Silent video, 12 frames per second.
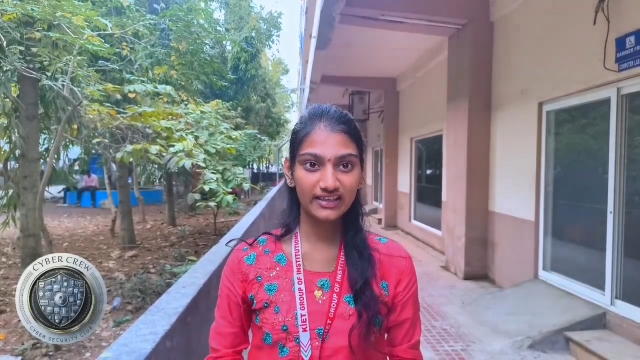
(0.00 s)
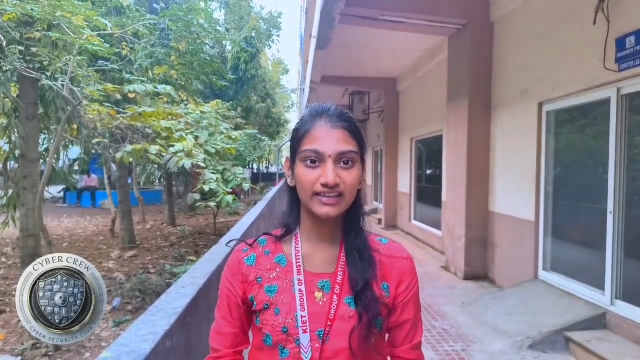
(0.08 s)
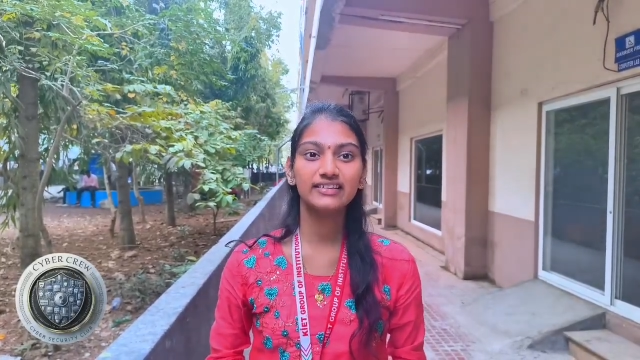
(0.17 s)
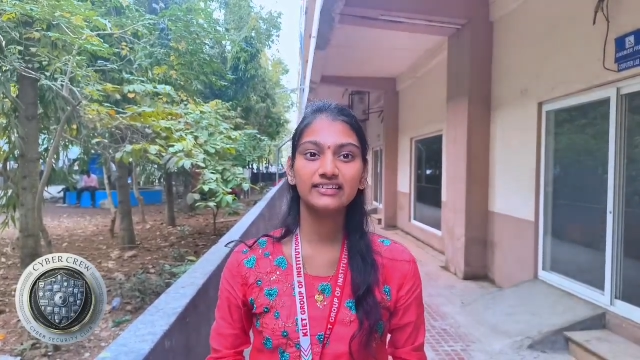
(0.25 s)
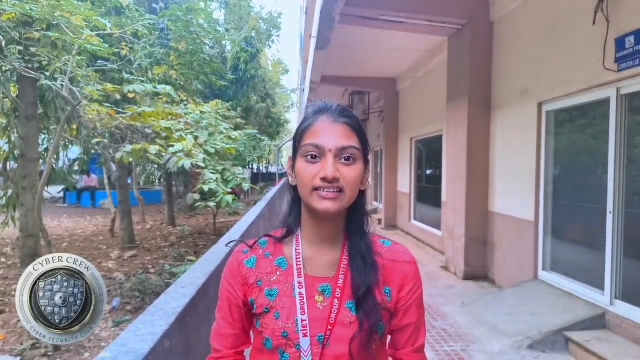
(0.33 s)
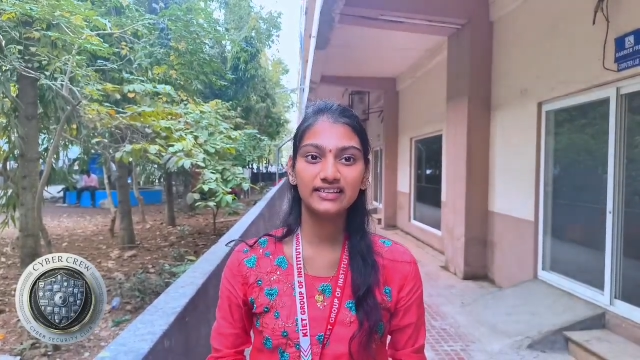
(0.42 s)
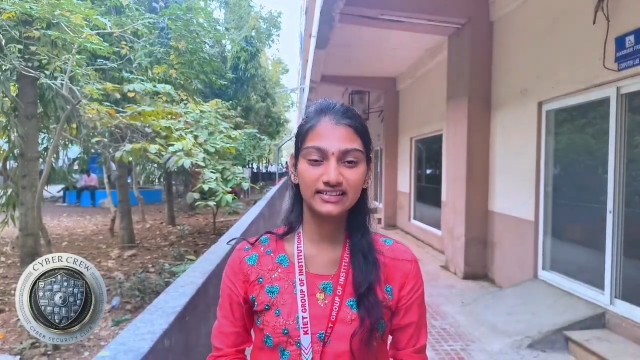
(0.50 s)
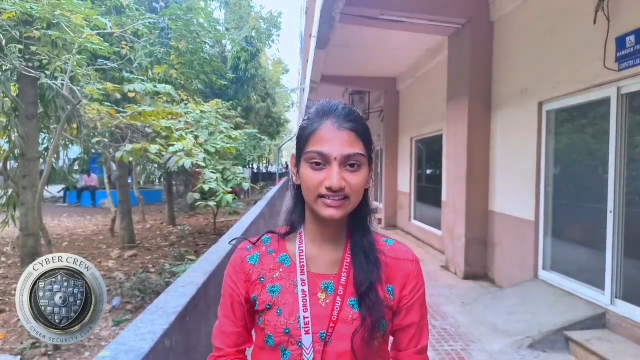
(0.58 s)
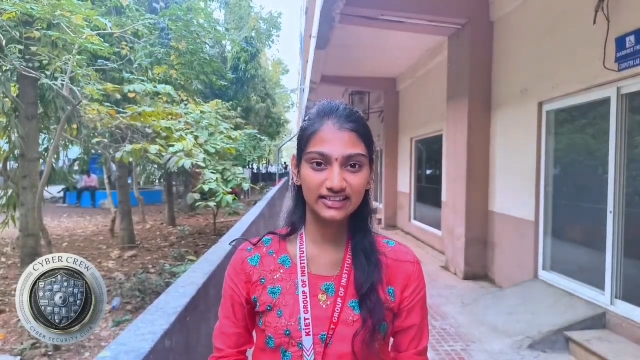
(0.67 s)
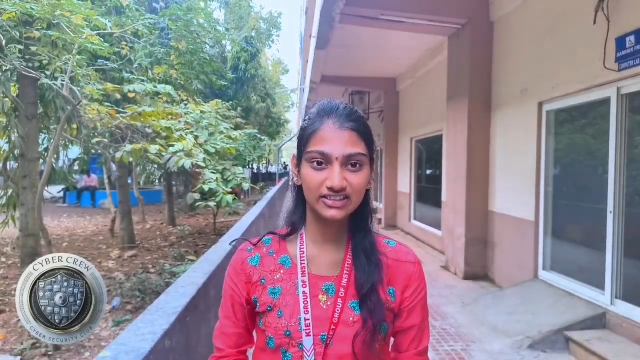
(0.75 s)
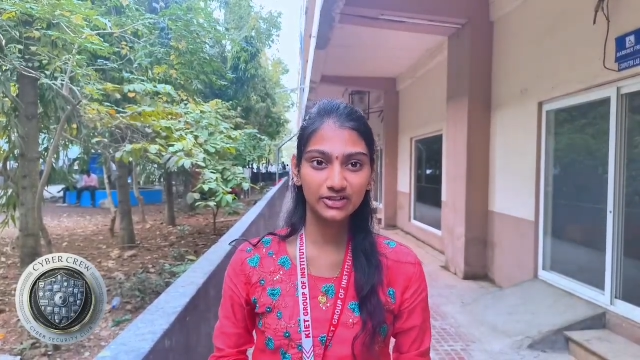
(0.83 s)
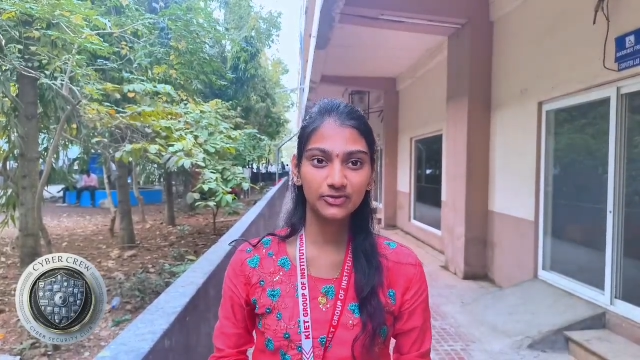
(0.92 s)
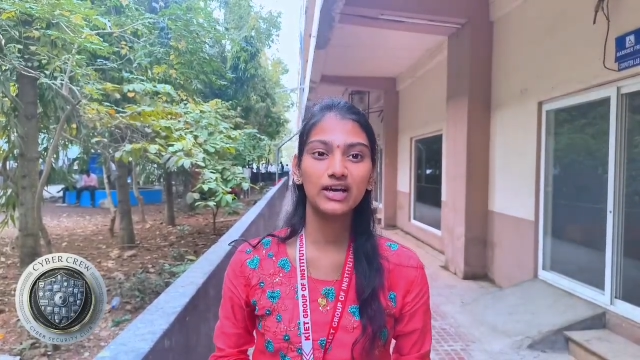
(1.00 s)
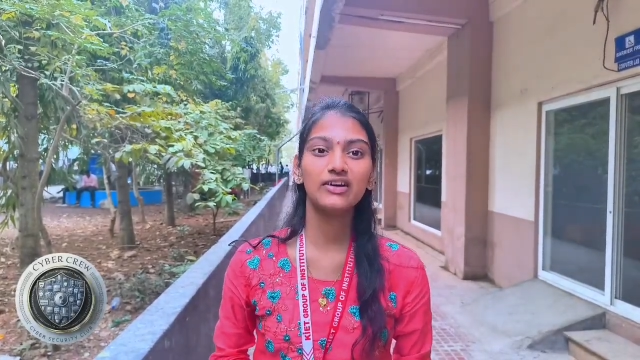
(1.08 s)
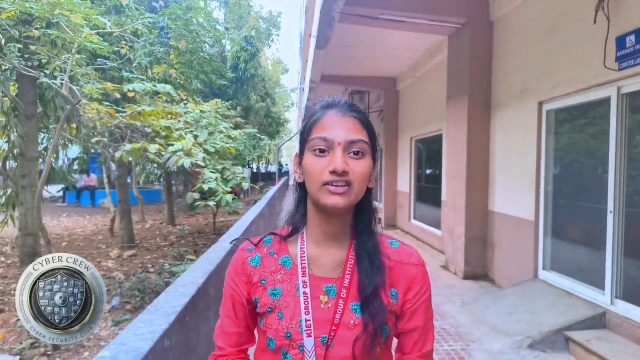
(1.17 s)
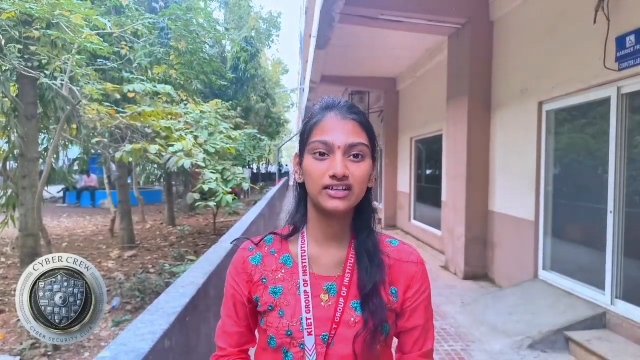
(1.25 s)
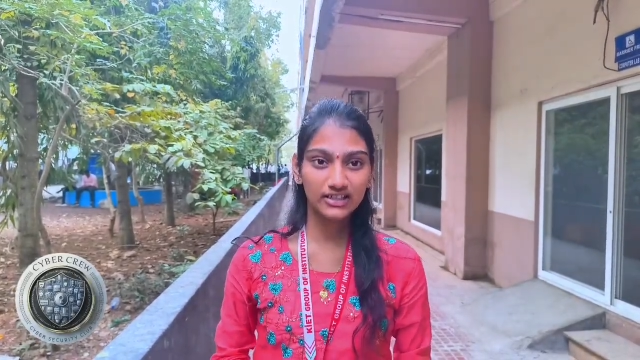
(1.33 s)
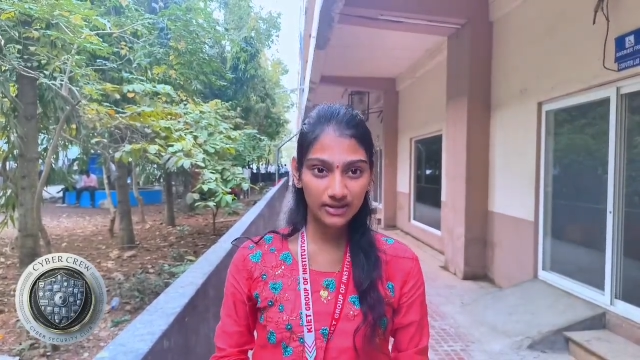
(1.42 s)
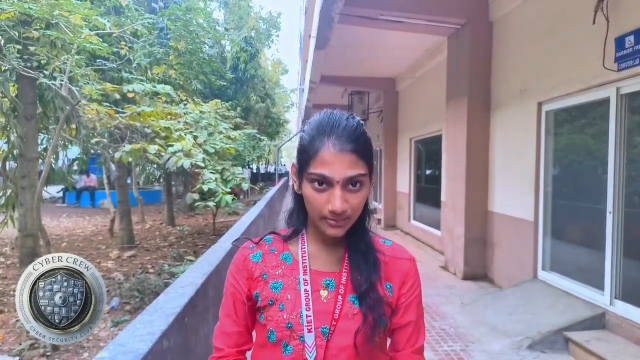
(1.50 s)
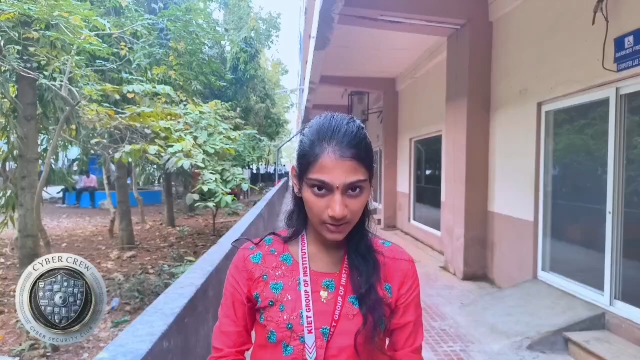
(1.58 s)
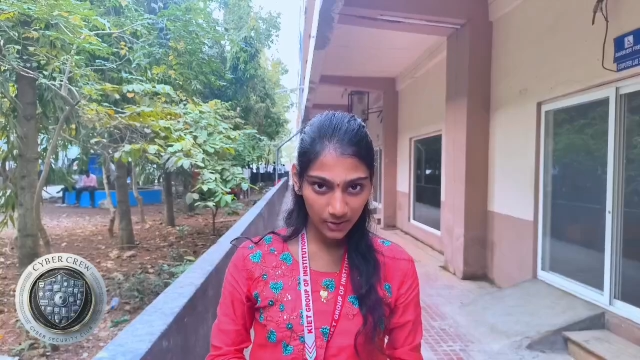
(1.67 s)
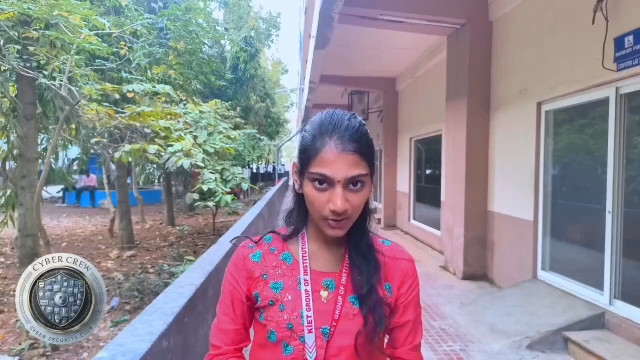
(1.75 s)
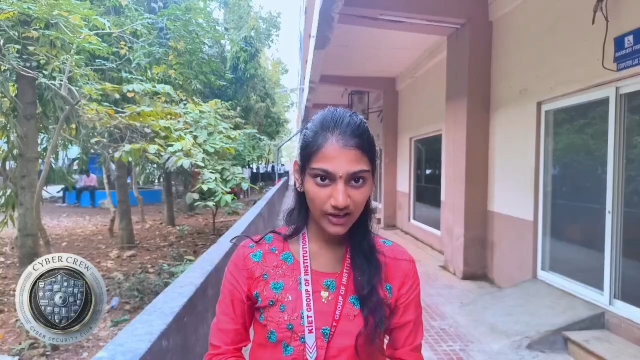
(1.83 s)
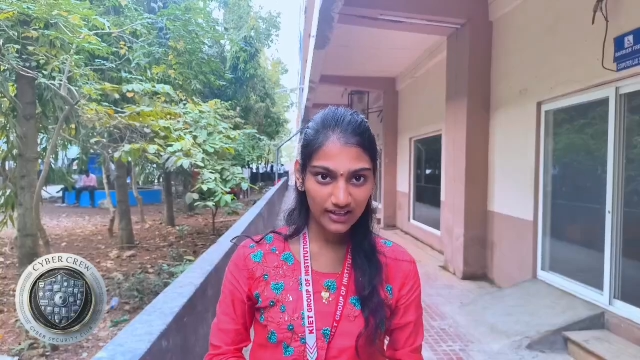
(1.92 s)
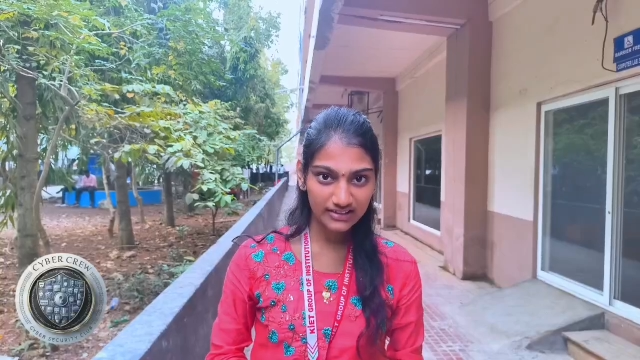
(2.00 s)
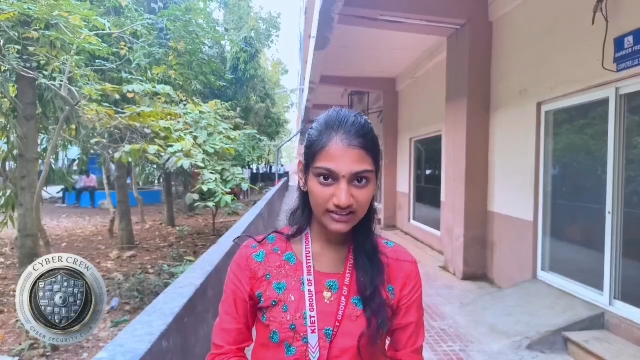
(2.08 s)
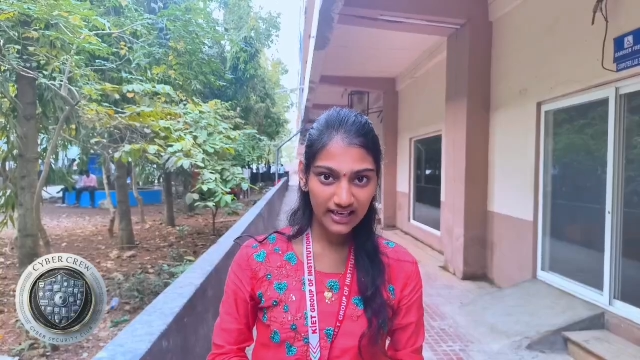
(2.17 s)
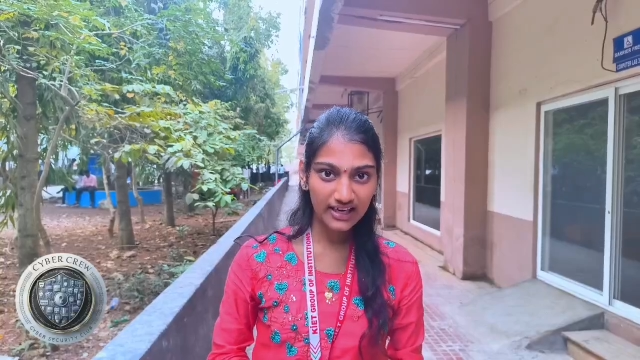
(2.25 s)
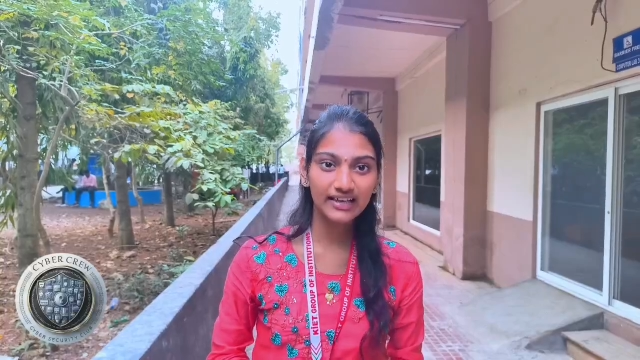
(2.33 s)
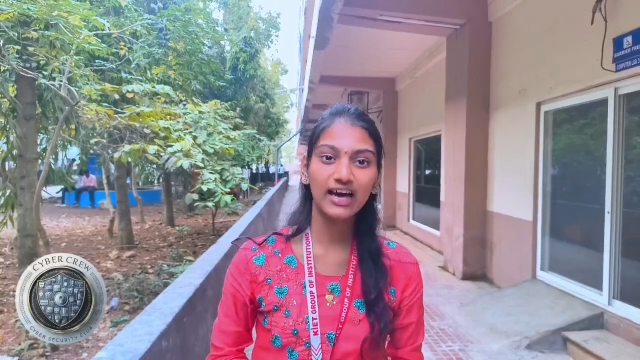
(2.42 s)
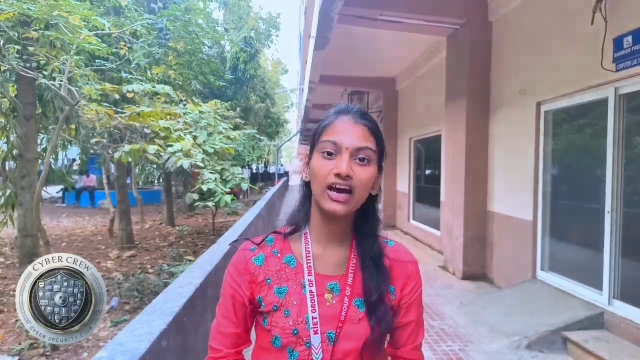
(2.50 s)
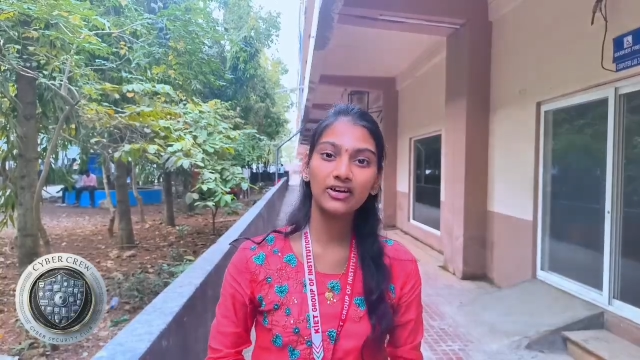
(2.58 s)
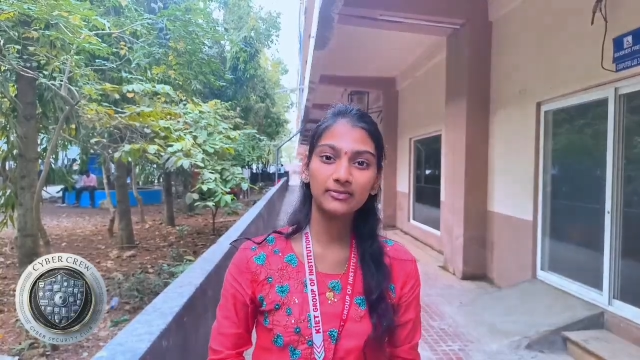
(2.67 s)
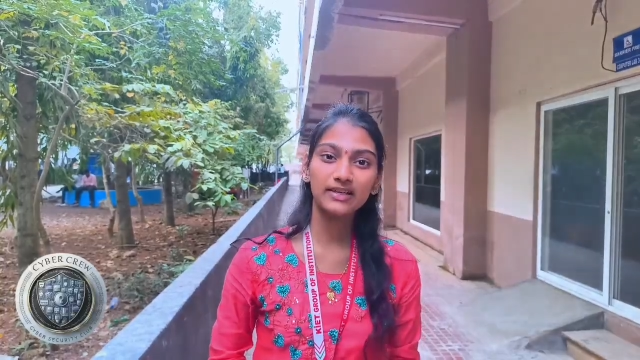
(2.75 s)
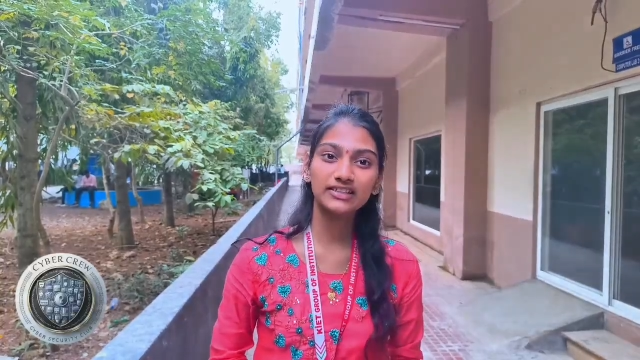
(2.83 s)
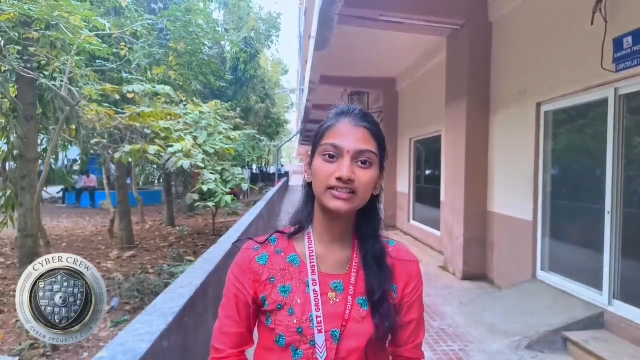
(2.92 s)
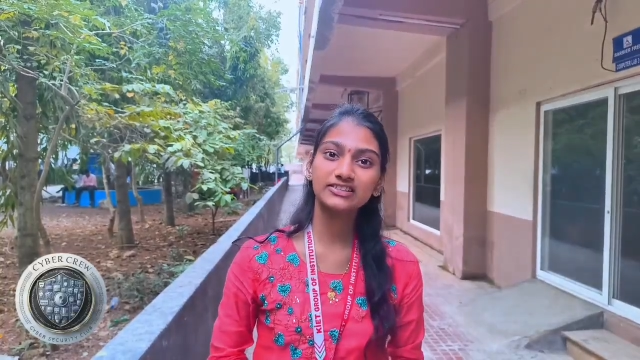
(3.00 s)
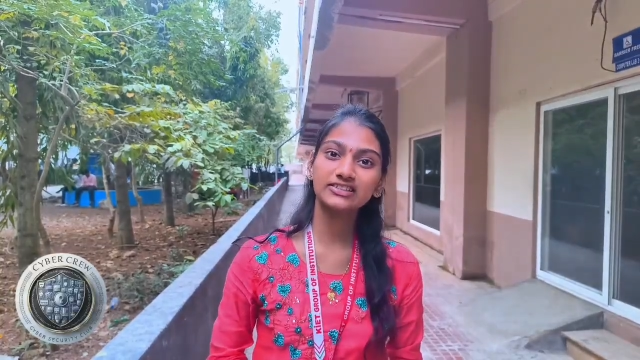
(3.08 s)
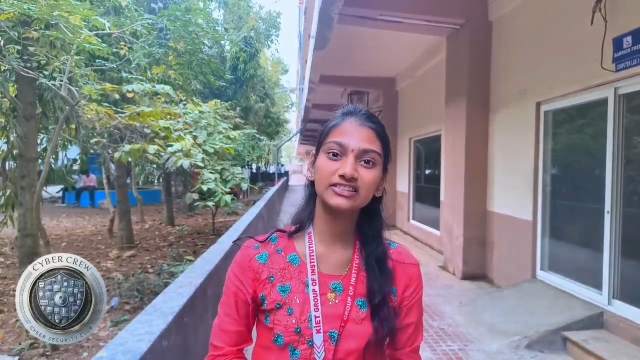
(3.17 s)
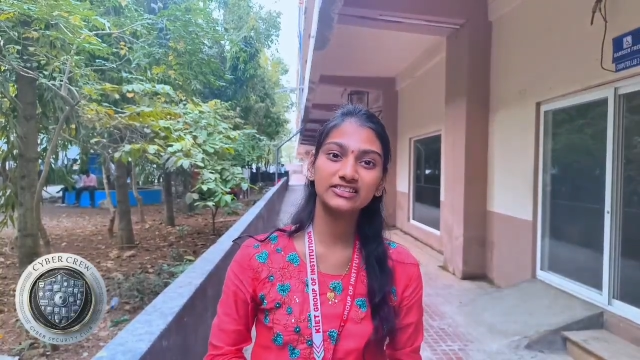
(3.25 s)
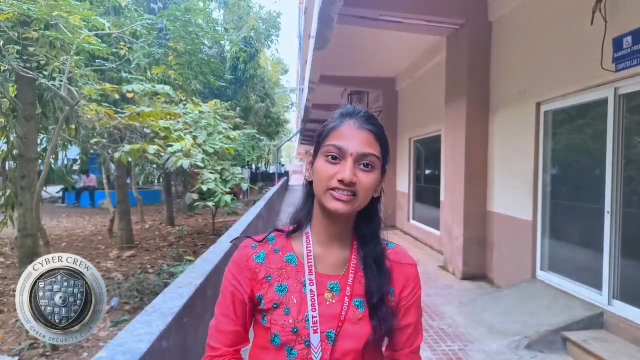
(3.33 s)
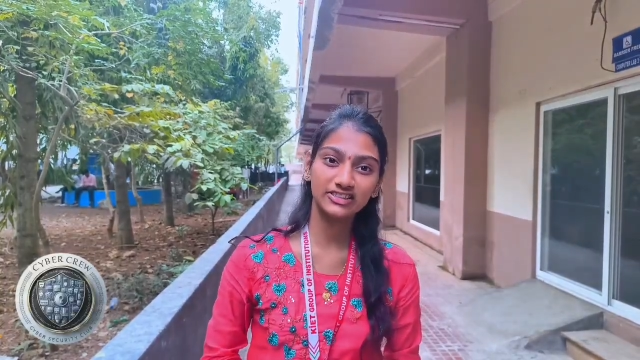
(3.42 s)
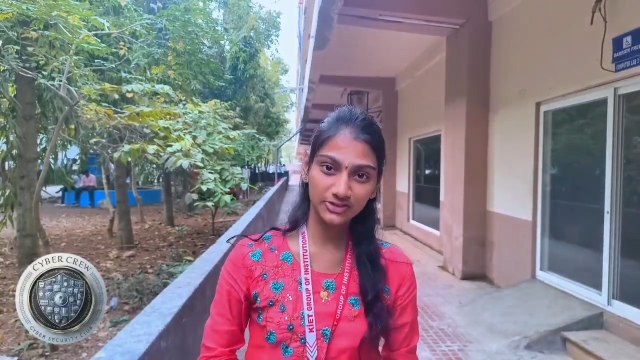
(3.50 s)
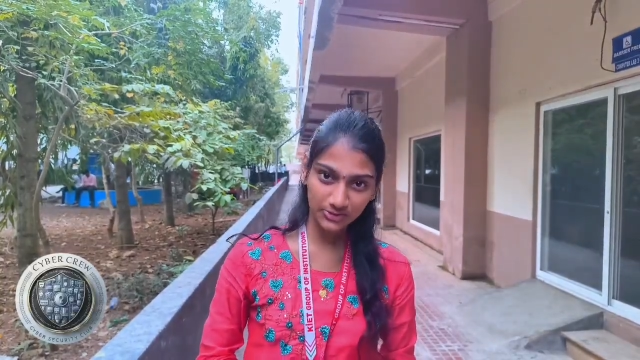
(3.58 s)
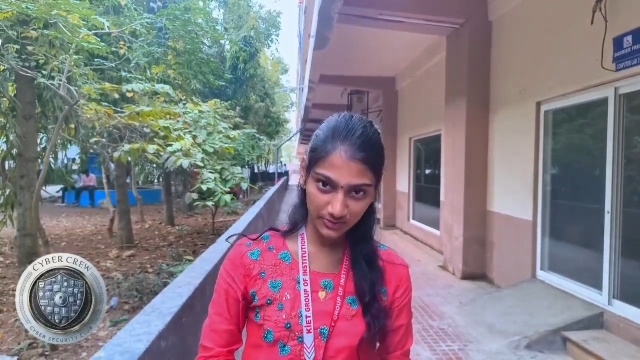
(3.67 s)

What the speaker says: In this session we have learnt about OSA and our mentors teach us